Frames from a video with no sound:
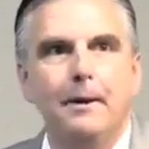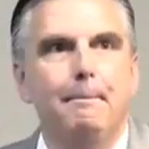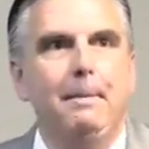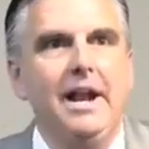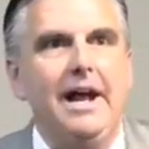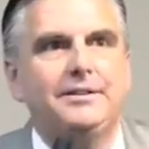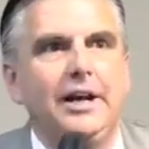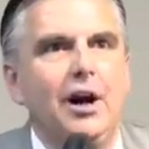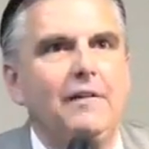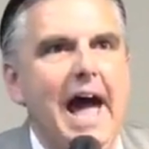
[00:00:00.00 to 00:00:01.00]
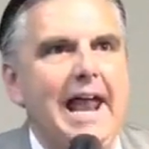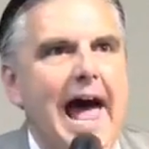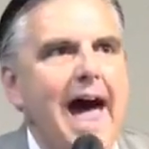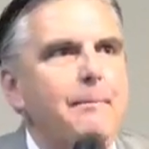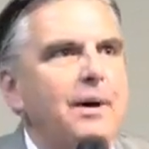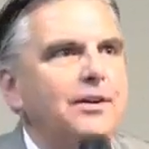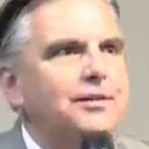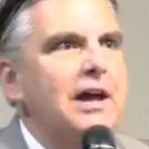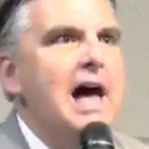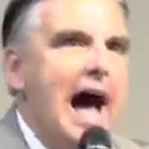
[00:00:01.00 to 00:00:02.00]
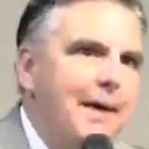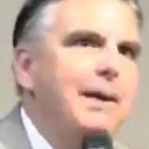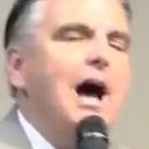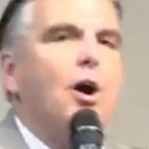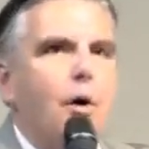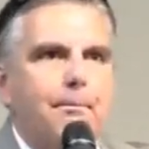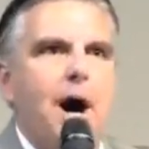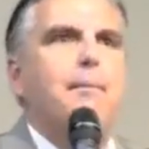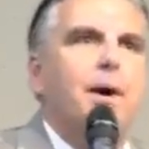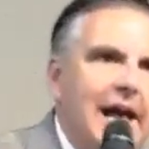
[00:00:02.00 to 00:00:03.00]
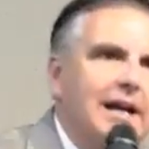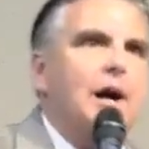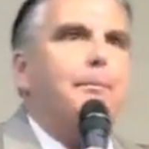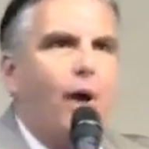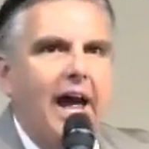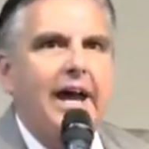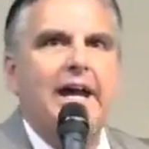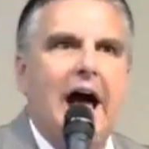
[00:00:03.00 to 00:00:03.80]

But until that happens, I'm not going to mumble and complain.